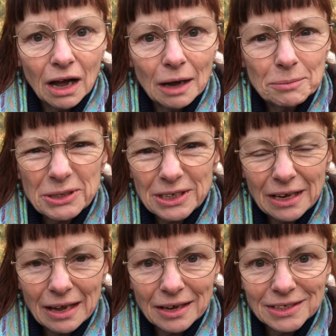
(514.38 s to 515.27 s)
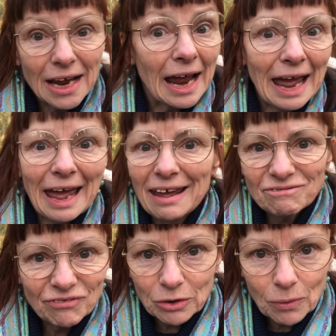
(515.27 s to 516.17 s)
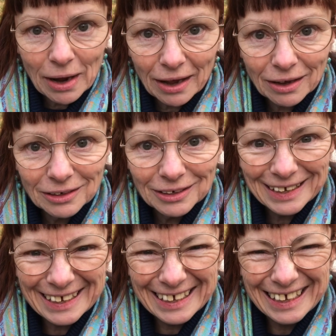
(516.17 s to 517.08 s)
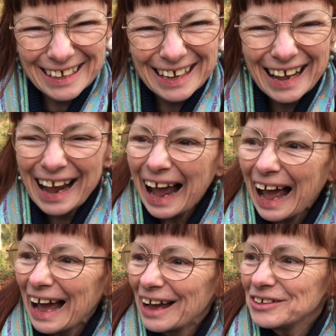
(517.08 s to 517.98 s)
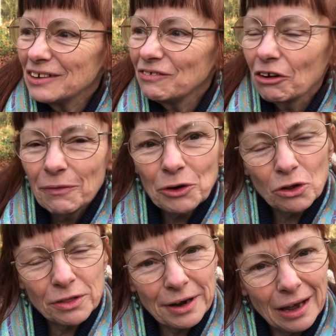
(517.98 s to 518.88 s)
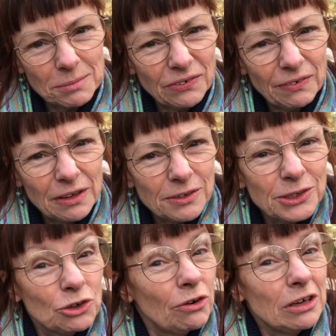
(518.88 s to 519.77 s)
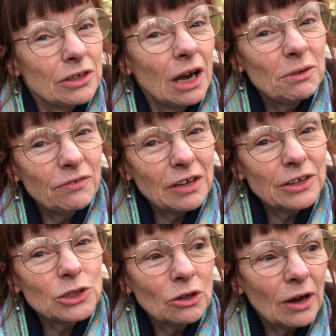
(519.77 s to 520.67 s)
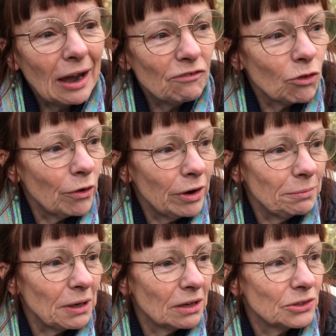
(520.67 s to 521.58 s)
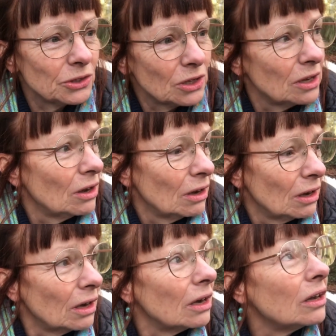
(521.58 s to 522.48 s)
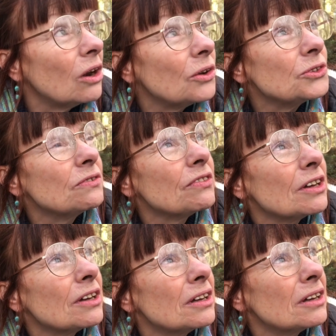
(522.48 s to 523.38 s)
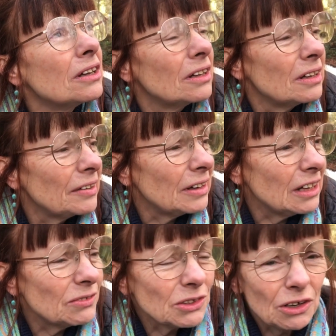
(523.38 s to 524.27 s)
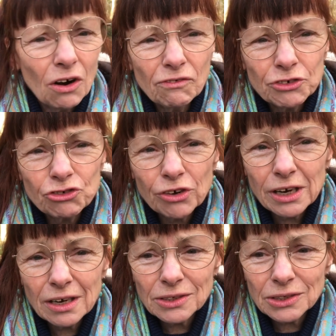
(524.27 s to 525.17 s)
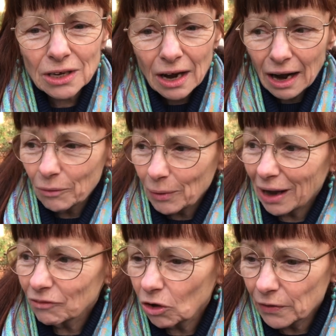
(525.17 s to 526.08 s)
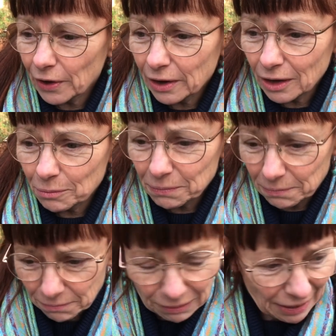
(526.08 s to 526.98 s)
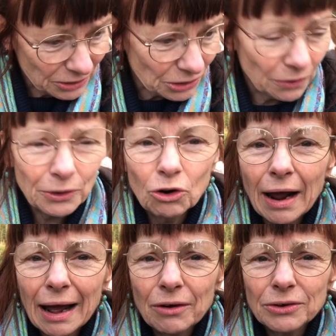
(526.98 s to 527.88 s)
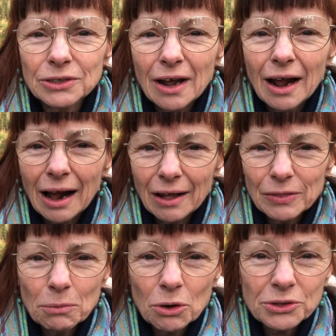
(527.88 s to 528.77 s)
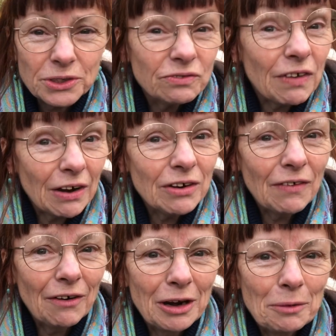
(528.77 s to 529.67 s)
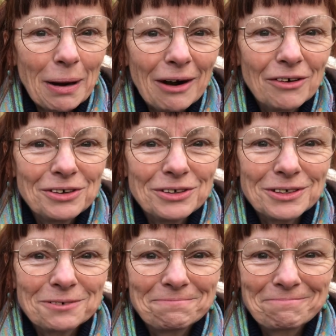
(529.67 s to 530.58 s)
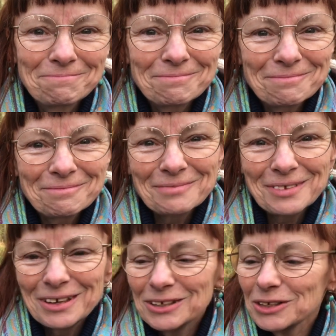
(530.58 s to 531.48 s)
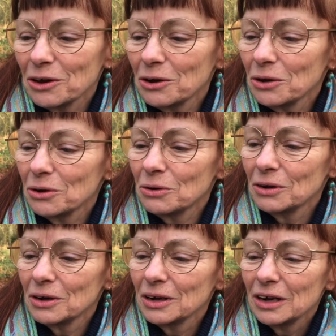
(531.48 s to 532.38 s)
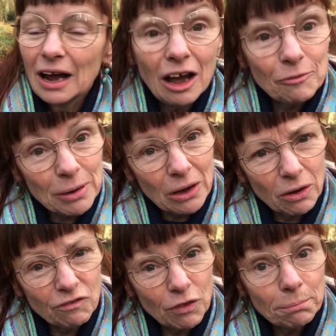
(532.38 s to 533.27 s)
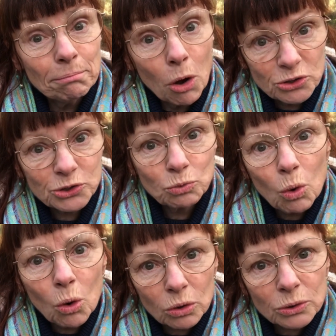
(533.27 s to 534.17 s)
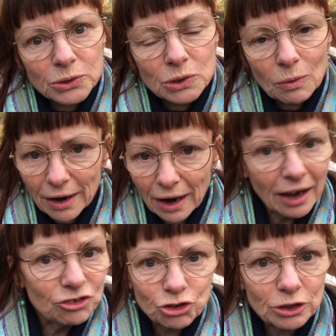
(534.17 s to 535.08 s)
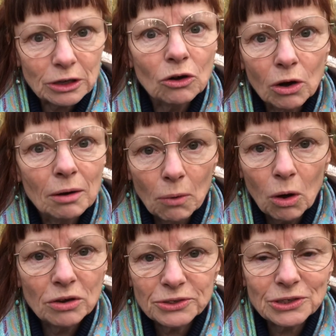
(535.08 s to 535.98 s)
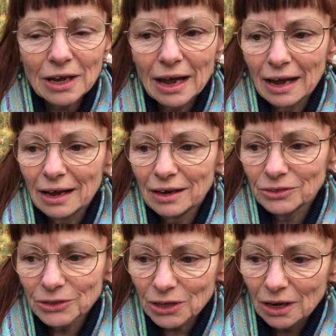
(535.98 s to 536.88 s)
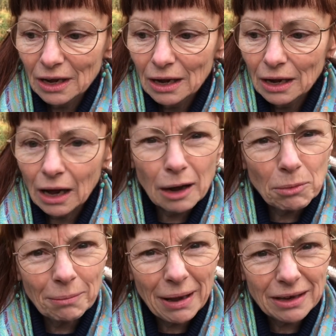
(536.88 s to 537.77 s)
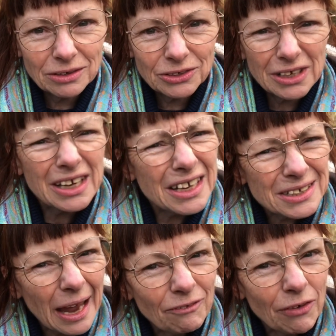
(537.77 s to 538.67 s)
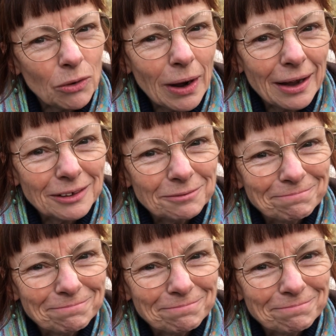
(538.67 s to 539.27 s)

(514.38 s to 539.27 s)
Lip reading: I'm seeing it everywhere. And if you're in the Northern Hemisphere, this is a great time of year to look out for it because a lot of the leaves are off the trees, we haven't got the herb plants on the ground, and the moss is very, very apparent. So I've been going for moss walks when I just look at moss, and I'm amazed. It's everywhere.